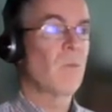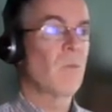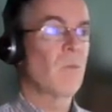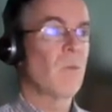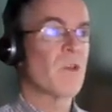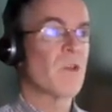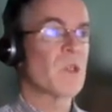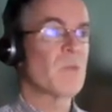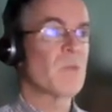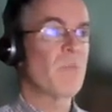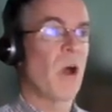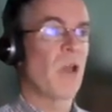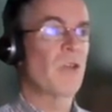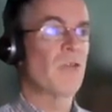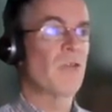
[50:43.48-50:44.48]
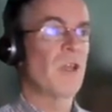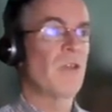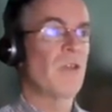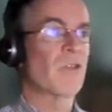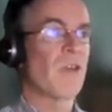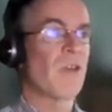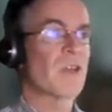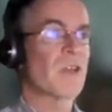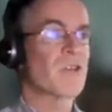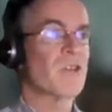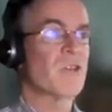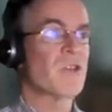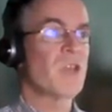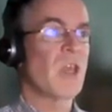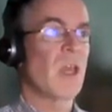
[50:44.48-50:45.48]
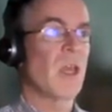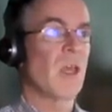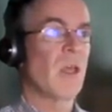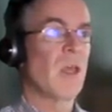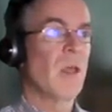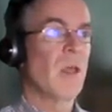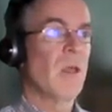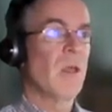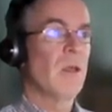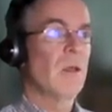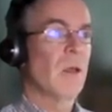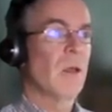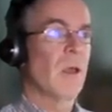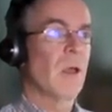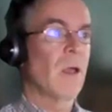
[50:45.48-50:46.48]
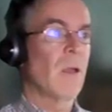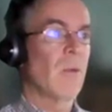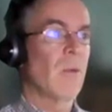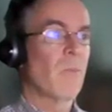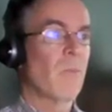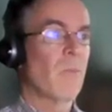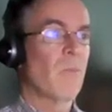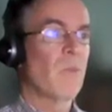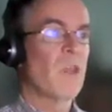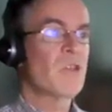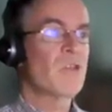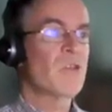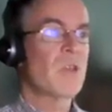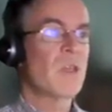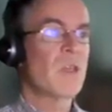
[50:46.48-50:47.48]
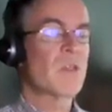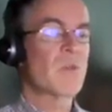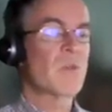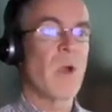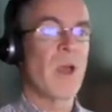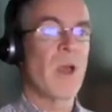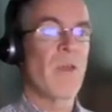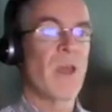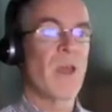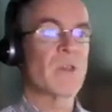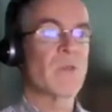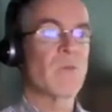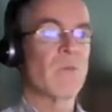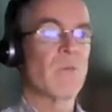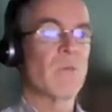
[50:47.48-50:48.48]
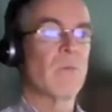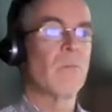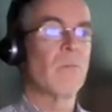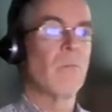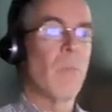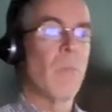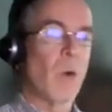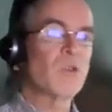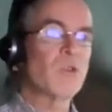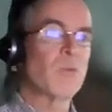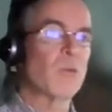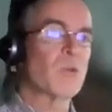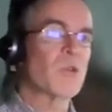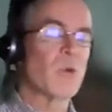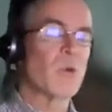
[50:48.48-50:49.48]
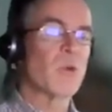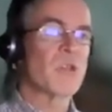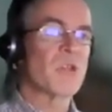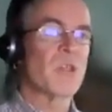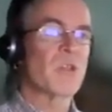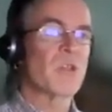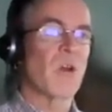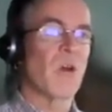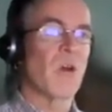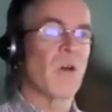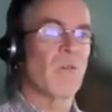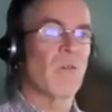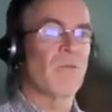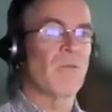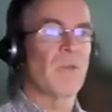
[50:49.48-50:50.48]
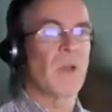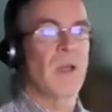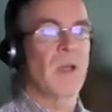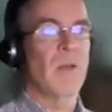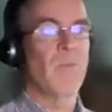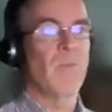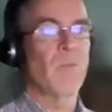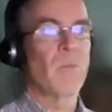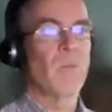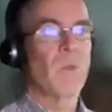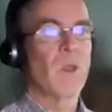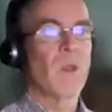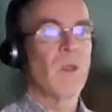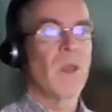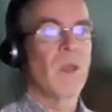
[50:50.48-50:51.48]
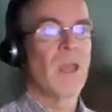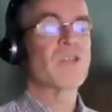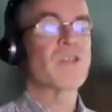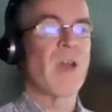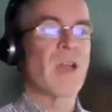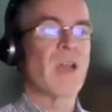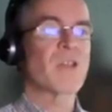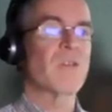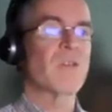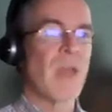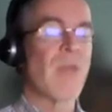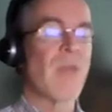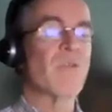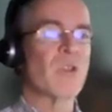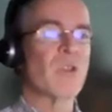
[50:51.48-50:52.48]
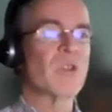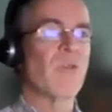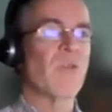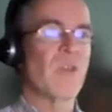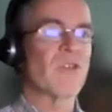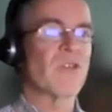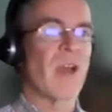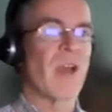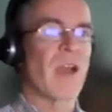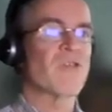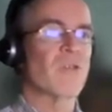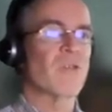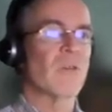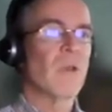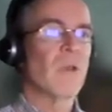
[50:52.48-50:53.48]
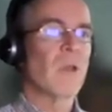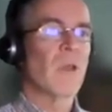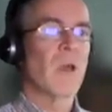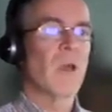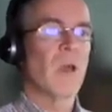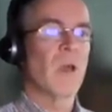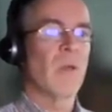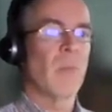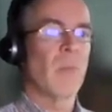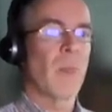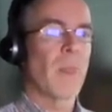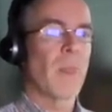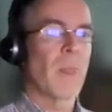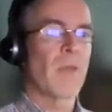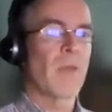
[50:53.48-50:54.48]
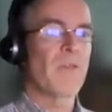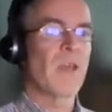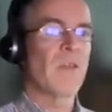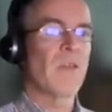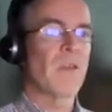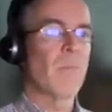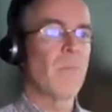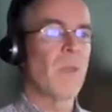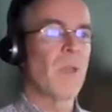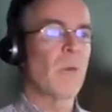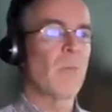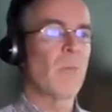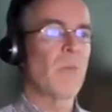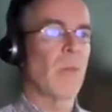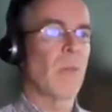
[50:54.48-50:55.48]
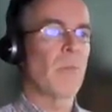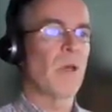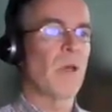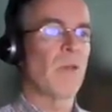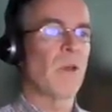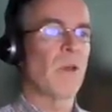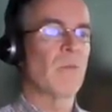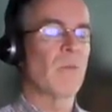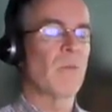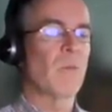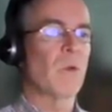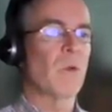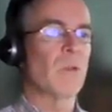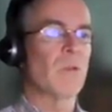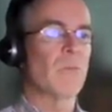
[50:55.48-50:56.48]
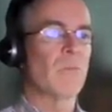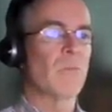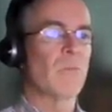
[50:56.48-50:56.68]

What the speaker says: where it says binary interactions here, this is where there's multiple sources of interaction, evidence of interaction. I think the minimum number that will